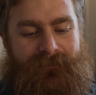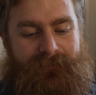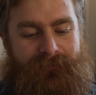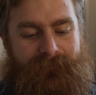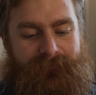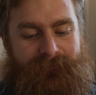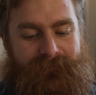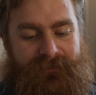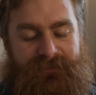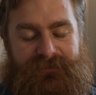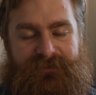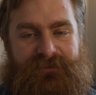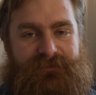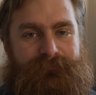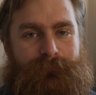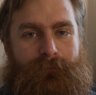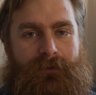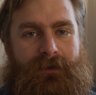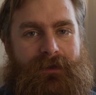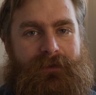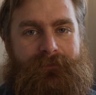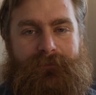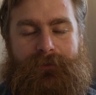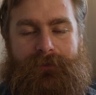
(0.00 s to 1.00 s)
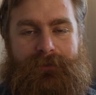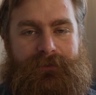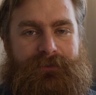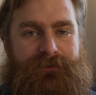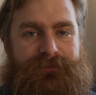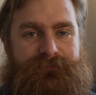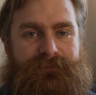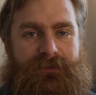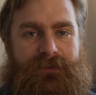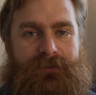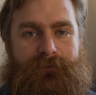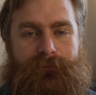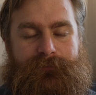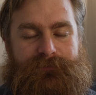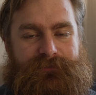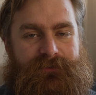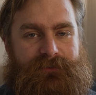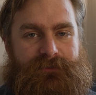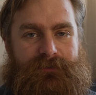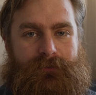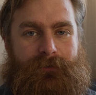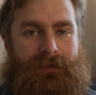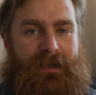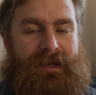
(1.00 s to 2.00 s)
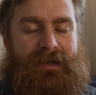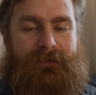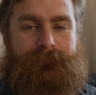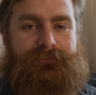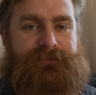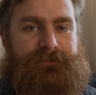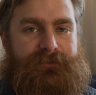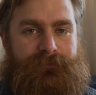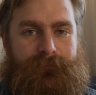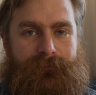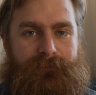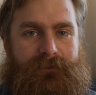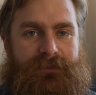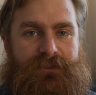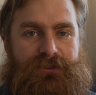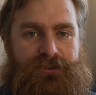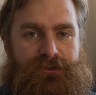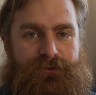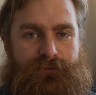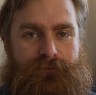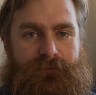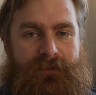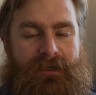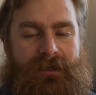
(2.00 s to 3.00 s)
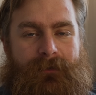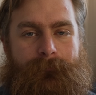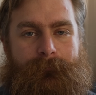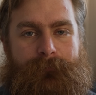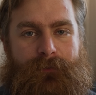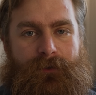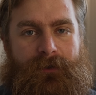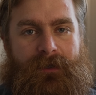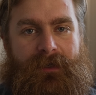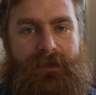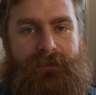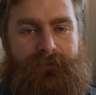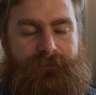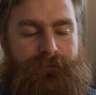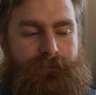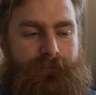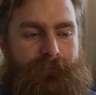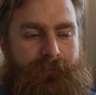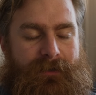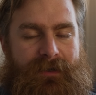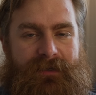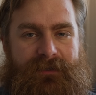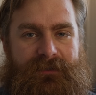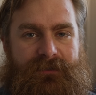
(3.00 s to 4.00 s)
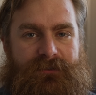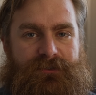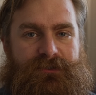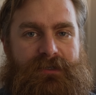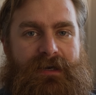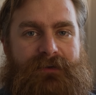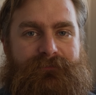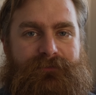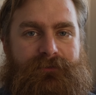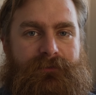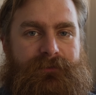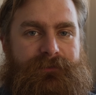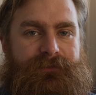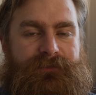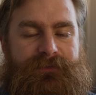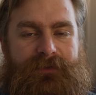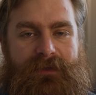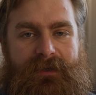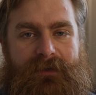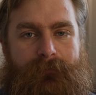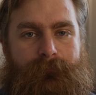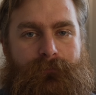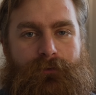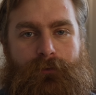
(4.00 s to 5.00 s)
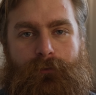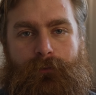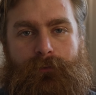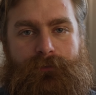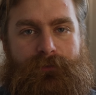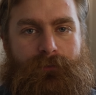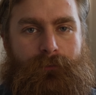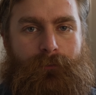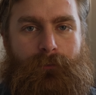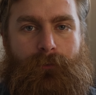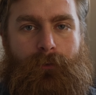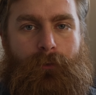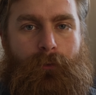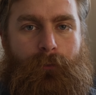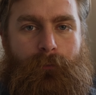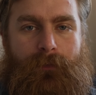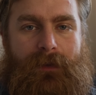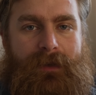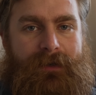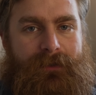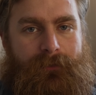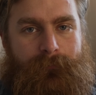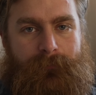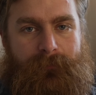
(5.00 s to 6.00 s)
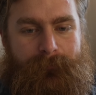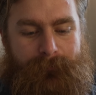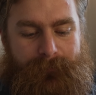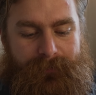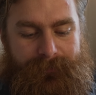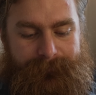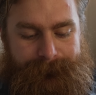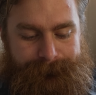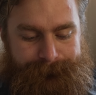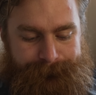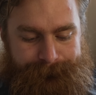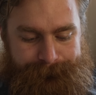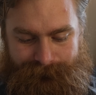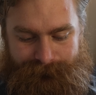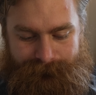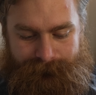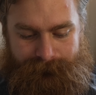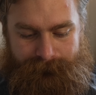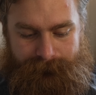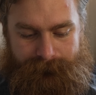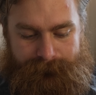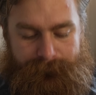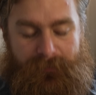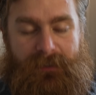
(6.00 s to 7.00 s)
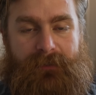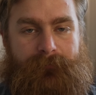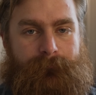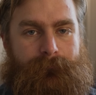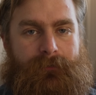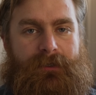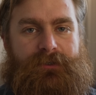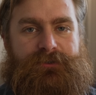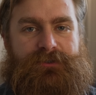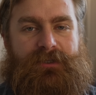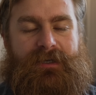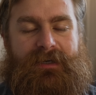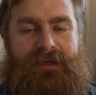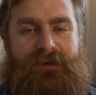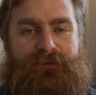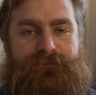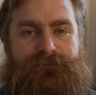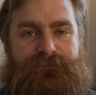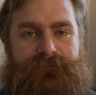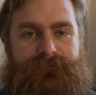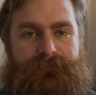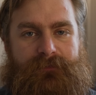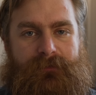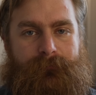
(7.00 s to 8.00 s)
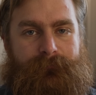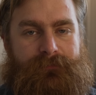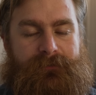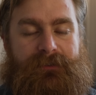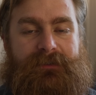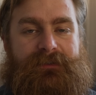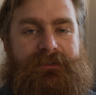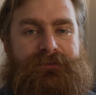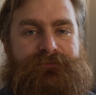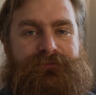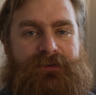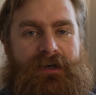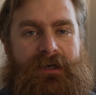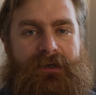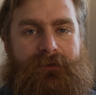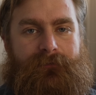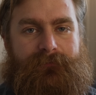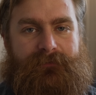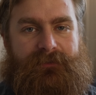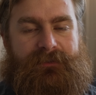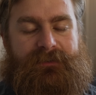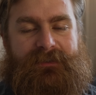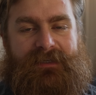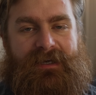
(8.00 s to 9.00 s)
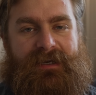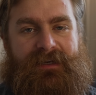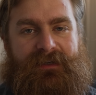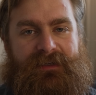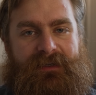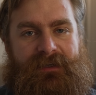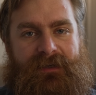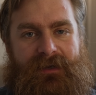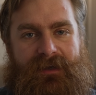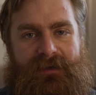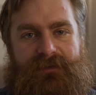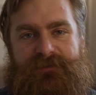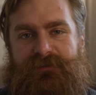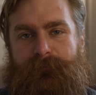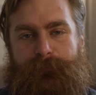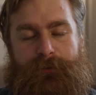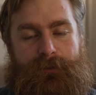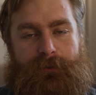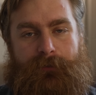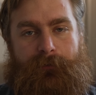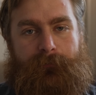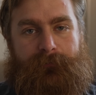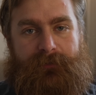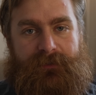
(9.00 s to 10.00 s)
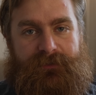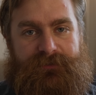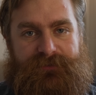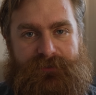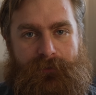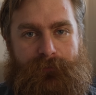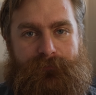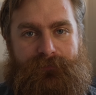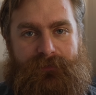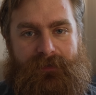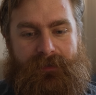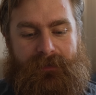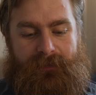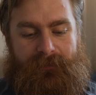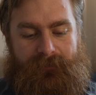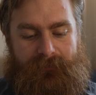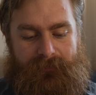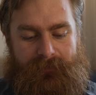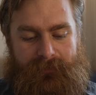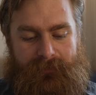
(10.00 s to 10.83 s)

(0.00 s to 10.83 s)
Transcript: this is why a lot of those vehicles just got absolutely chewed up by Ukrainian Javelins, MLAWs, all that equipment. But Russia have completely failed at gaining air superiority so far.